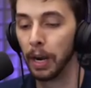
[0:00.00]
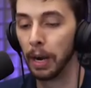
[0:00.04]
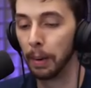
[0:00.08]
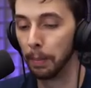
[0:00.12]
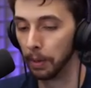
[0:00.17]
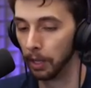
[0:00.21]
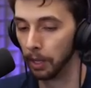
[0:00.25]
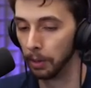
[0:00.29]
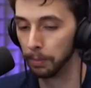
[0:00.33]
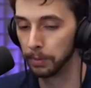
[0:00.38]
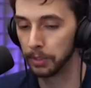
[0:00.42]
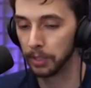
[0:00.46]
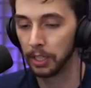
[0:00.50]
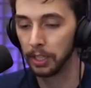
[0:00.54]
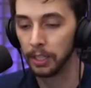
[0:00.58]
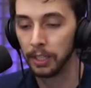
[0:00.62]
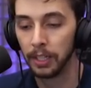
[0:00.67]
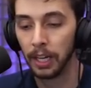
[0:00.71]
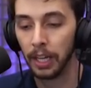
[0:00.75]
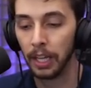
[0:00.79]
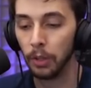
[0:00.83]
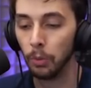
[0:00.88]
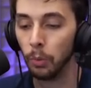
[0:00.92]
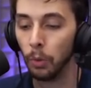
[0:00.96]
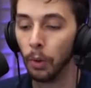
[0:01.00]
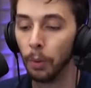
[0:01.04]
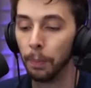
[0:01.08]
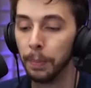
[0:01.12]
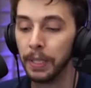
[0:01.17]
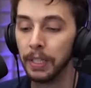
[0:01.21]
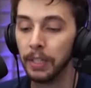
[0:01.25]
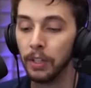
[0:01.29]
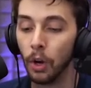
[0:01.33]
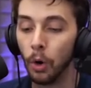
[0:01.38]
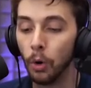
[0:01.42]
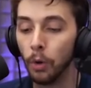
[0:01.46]
Primal Ops, and there will
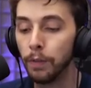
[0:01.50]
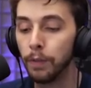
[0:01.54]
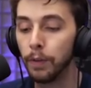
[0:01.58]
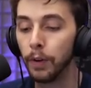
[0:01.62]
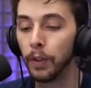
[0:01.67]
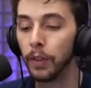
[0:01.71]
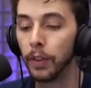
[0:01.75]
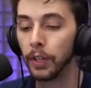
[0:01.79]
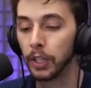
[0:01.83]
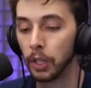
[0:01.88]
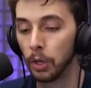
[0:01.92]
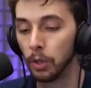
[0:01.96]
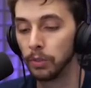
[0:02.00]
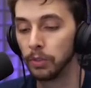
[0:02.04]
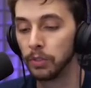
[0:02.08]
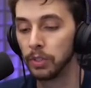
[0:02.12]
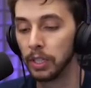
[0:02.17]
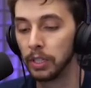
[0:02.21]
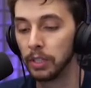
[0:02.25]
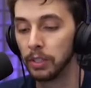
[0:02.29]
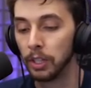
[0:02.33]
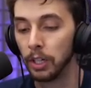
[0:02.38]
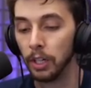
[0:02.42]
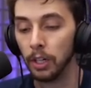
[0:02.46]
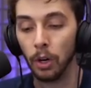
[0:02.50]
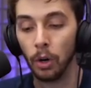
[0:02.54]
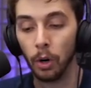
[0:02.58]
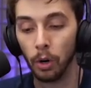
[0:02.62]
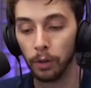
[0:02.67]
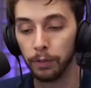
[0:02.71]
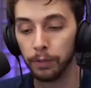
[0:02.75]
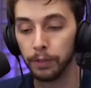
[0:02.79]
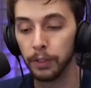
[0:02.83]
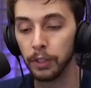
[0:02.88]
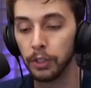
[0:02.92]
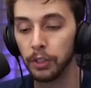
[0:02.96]
be no further content
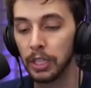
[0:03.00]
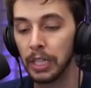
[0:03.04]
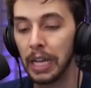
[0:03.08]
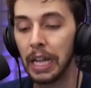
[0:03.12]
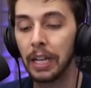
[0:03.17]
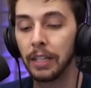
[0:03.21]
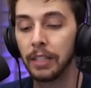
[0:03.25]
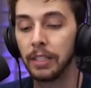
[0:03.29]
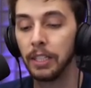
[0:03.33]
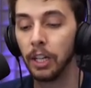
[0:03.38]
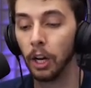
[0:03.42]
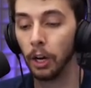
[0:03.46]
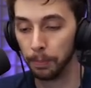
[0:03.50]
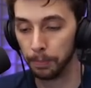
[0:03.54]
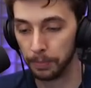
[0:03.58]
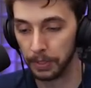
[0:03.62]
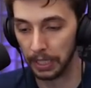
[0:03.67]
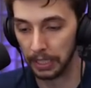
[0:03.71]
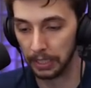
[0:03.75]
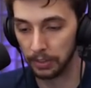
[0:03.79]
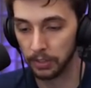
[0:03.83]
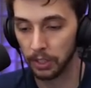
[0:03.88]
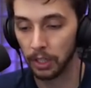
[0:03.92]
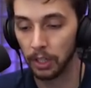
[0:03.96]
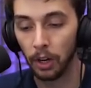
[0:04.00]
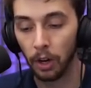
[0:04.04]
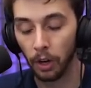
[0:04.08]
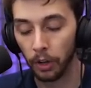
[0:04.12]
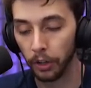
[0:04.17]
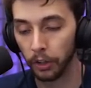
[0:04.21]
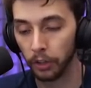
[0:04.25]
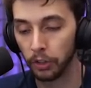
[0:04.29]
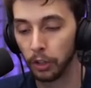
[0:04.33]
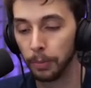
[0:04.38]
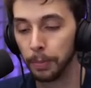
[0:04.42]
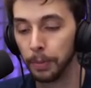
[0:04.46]
or functionality updates
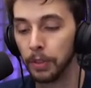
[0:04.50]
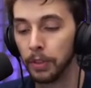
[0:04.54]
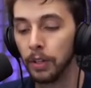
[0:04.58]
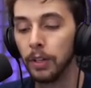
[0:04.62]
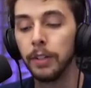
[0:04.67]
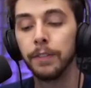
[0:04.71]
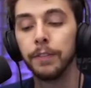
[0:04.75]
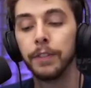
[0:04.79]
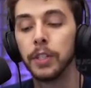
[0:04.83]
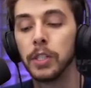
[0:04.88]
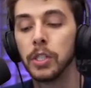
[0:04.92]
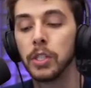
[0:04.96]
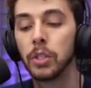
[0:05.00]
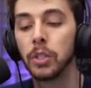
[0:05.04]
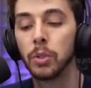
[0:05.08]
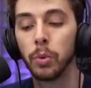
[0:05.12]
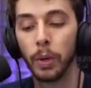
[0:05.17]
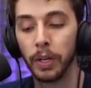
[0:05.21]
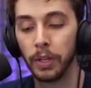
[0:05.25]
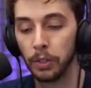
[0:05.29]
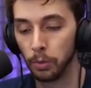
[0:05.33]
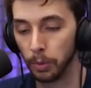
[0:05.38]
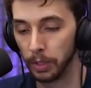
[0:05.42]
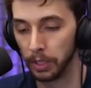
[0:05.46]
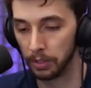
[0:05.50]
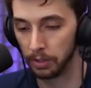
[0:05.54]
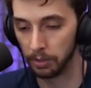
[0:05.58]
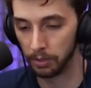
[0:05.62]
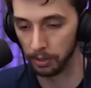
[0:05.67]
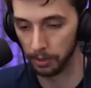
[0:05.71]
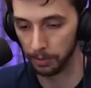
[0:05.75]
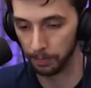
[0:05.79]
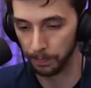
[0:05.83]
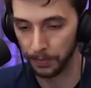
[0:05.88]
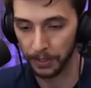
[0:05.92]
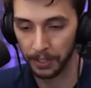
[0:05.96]
on October 31st,
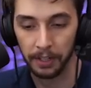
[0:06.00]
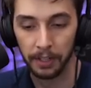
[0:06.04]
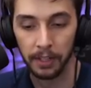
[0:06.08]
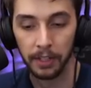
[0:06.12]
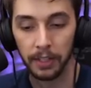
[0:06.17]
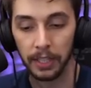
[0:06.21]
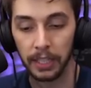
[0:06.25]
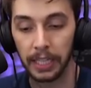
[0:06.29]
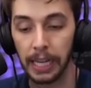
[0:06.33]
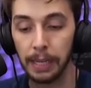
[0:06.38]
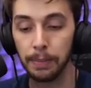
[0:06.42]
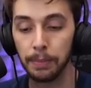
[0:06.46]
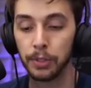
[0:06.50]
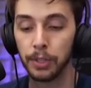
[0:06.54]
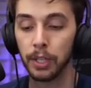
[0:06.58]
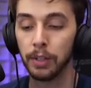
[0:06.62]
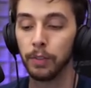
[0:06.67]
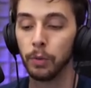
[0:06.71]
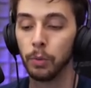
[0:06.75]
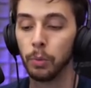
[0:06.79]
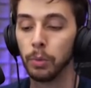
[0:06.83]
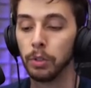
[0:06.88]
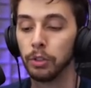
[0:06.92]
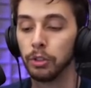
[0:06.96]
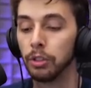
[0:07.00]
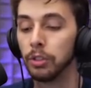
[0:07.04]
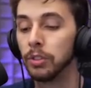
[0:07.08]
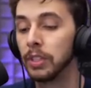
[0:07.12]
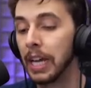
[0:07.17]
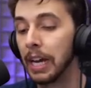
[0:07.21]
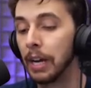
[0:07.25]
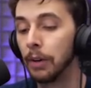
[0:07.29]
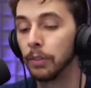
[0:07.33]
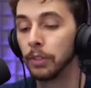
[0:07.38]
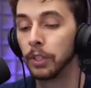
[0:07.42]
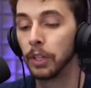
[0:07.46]
2022. The game server will shut
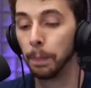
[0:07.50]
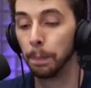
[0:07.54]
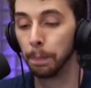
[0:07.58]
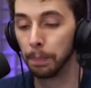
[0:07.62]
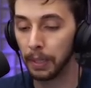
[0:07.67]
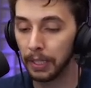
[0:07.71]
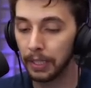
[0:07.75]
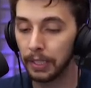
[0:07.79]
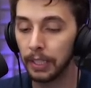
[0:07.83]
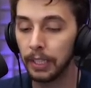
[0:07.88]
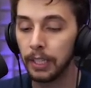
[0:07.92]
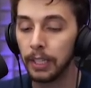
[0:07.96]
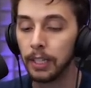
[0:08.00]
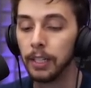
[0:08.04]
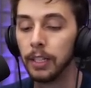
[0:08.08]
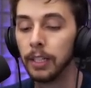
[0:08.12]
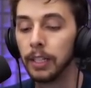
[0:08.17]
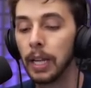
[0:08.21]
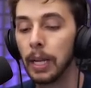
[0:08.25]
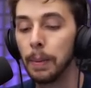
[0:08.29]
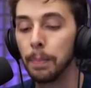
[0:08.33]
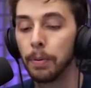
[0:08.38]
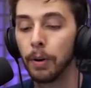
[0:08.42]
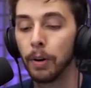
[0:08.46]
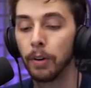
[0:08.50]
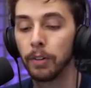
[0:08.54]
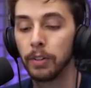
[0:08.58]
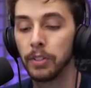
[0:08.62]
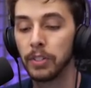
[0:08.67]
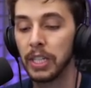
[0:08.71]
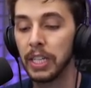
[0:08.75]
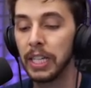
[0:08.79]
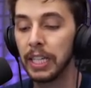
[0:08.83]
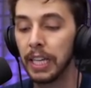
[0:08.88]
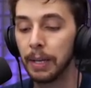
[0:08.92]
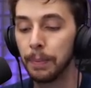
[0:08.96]
down completely, game
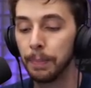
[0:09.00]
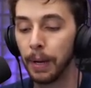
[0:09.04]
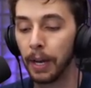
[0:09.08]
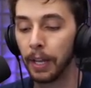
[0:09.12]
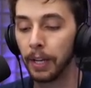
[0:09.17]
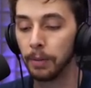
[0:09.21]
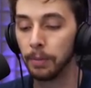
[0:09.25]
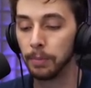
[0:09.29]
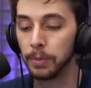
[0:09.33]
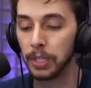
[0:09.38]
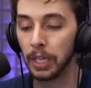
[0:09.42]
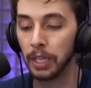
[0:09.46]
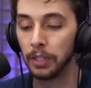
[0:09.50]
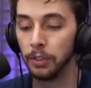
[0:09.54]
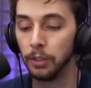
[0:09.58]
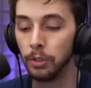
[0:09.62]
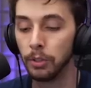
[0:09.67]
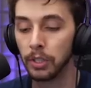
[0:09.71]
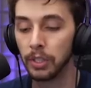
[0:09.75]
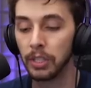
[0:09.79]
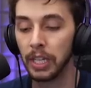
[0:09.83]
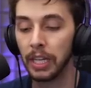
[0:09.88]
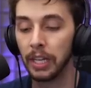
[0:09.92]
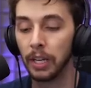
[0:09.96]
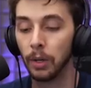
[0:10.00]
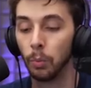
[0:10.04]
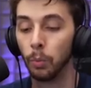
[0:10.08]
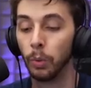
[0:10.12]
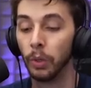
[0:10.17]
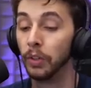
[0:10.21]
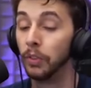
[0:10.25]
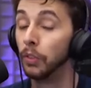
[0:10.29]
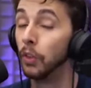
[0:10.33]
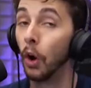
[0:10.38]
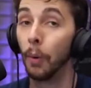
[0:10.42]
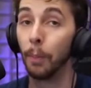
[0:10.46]
progress, in-game items, and user data
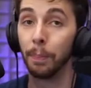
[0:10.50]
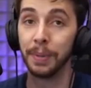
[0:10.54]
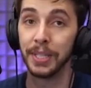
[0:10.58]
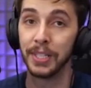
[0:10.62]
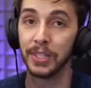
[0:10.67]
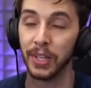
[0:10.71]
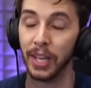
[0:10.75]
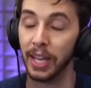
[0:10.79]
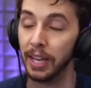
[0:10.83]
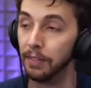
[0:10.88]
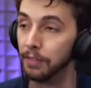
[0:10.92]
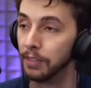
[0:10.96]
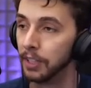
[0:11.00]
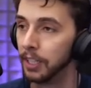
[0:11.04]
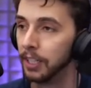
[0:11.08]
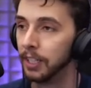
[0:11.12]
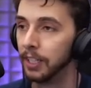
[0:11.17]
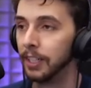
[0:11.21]
will not be saved.